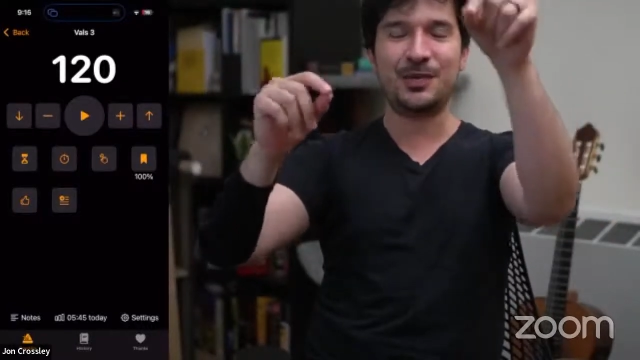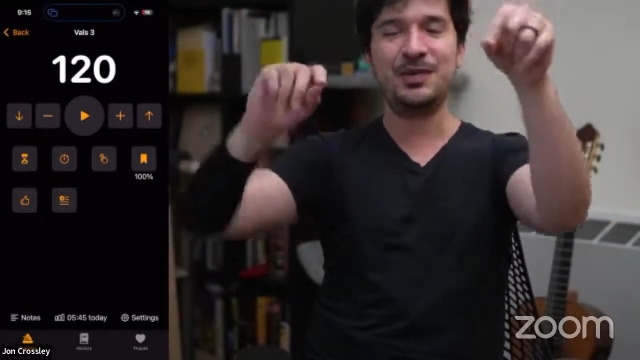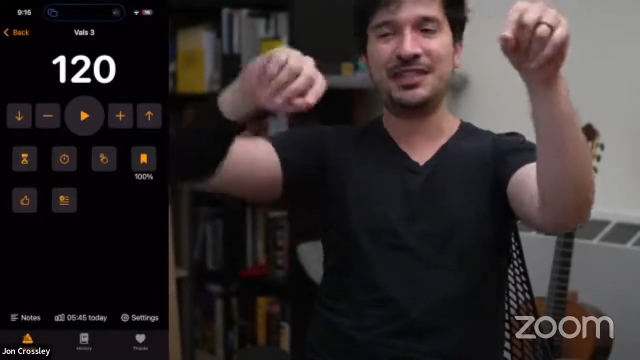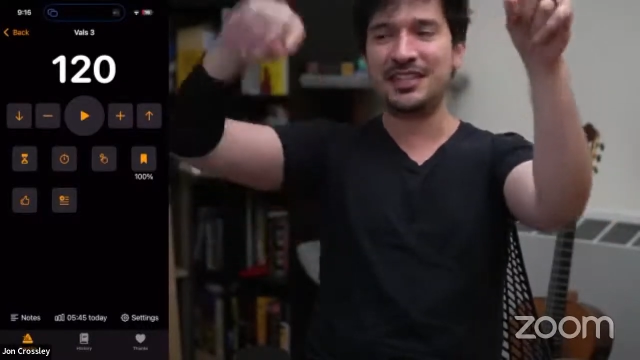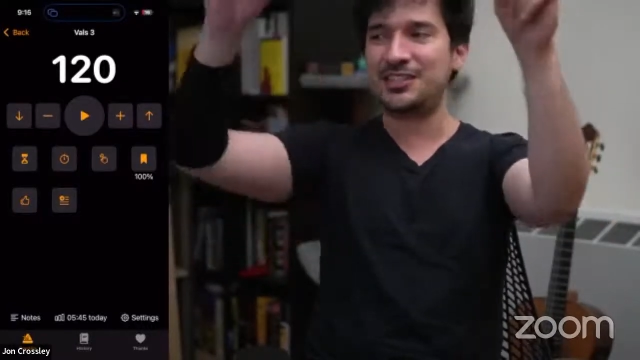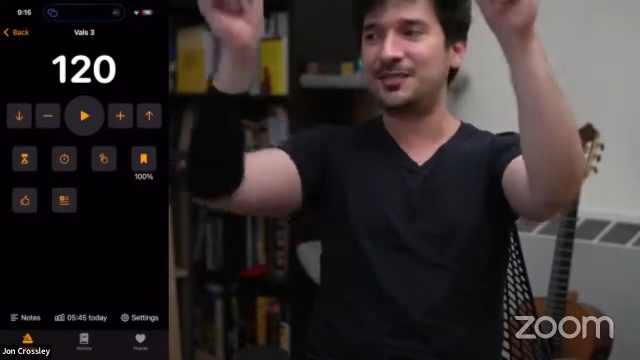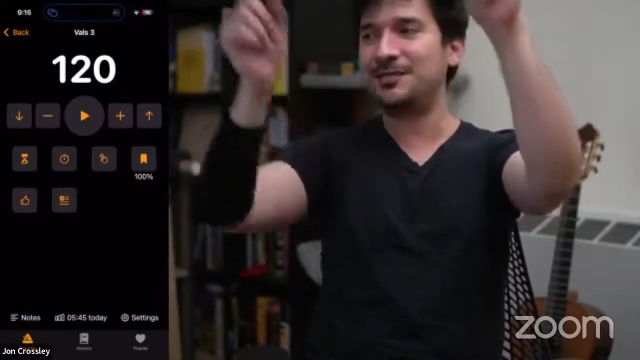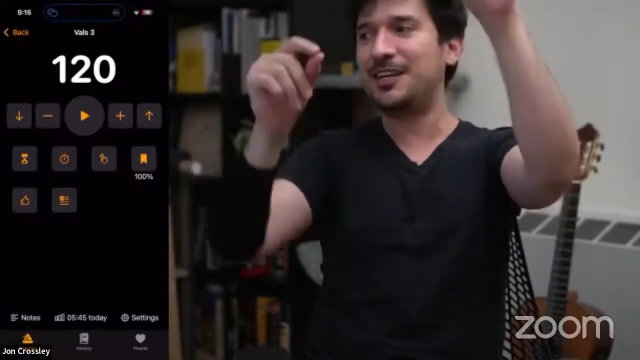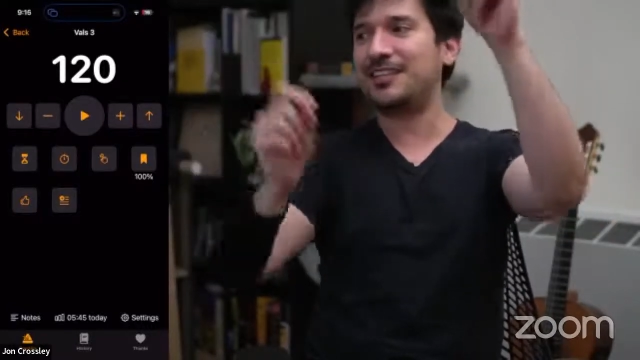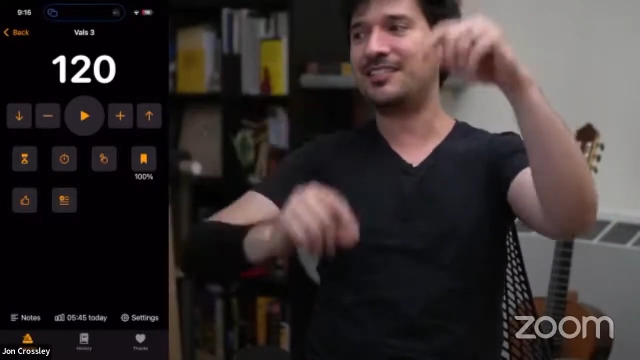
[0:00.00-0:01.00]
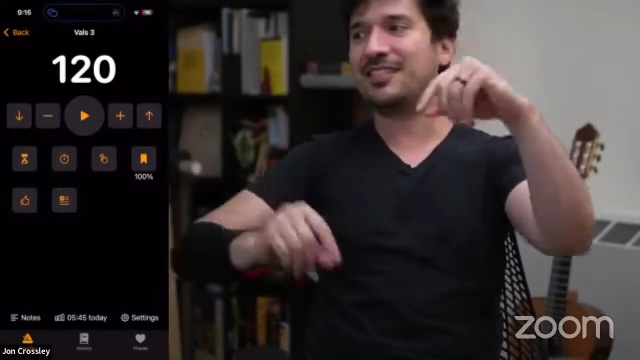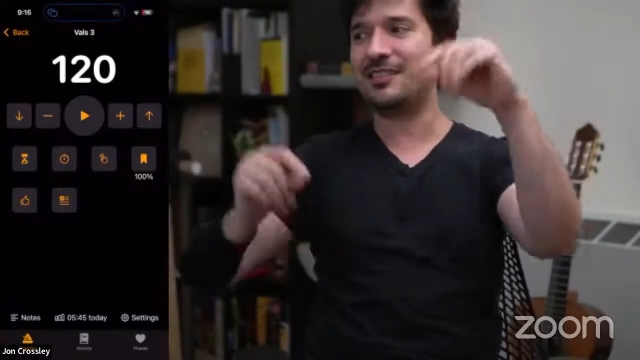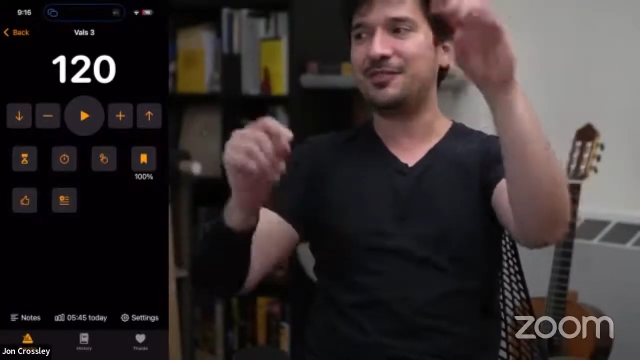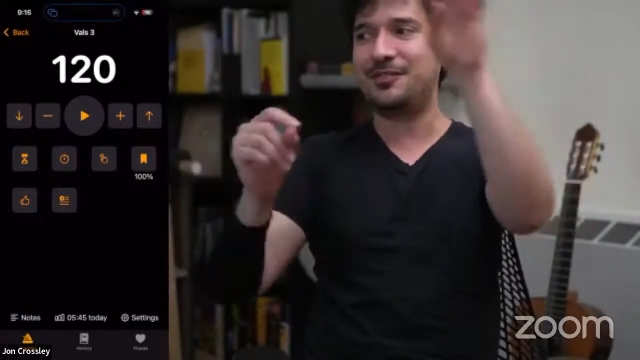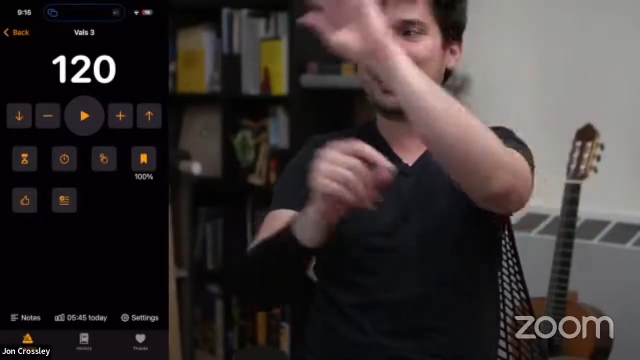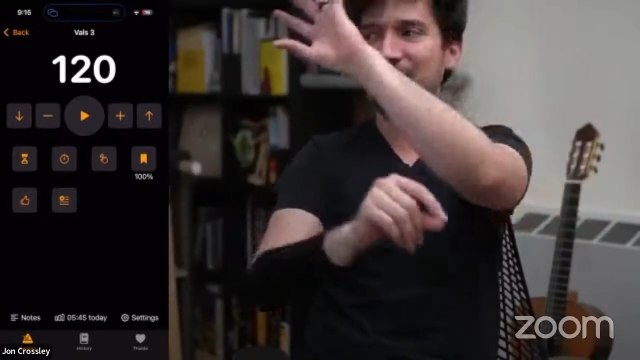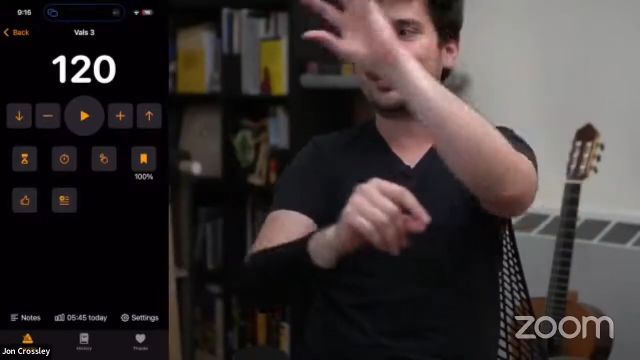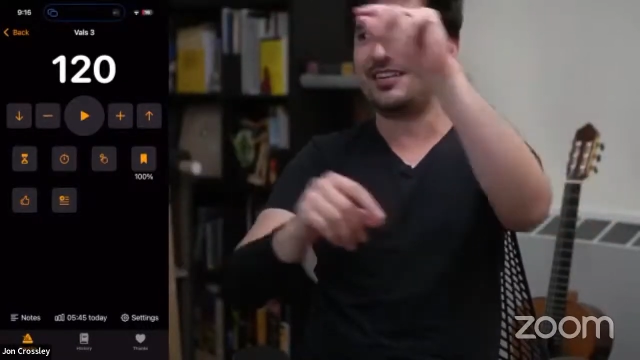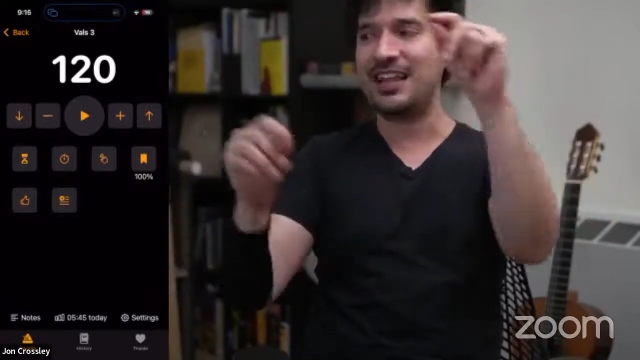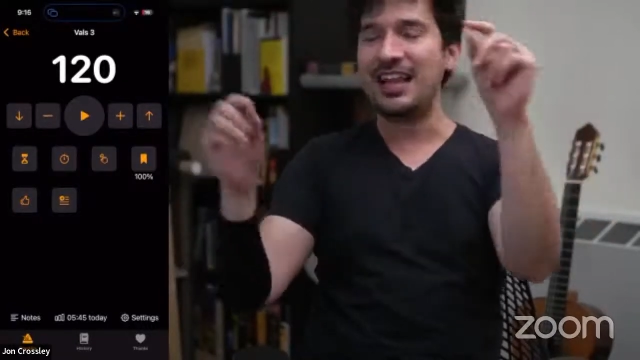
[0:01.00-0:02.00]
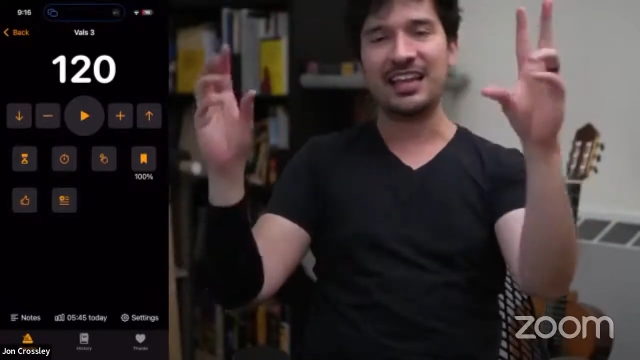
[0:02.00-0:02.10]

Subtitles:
quotation marks and the 5 stars.